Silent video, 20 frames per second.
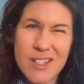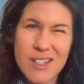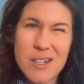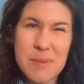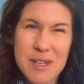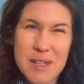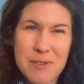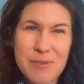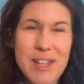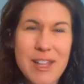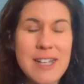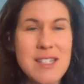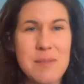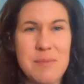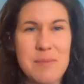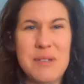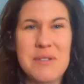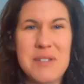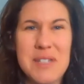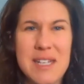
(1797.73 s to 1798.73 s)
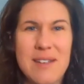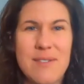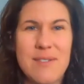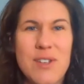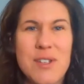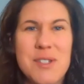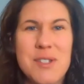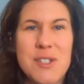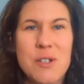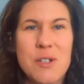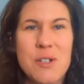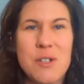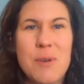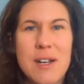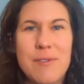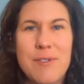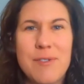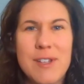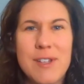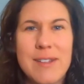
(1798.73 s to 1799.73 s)
little bit of flexibility if you still want
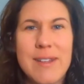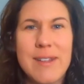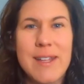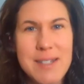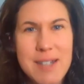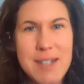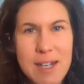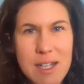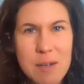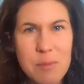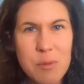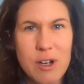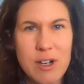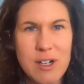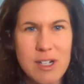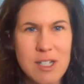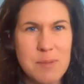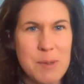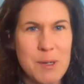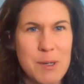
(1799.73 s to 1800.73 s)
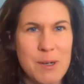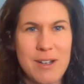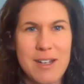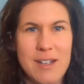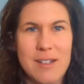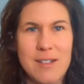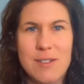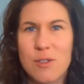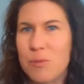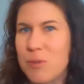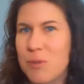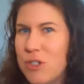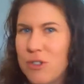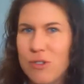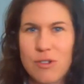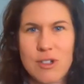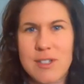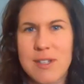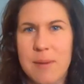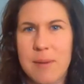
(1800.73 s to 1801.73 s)
to fit in that study abroad experience or research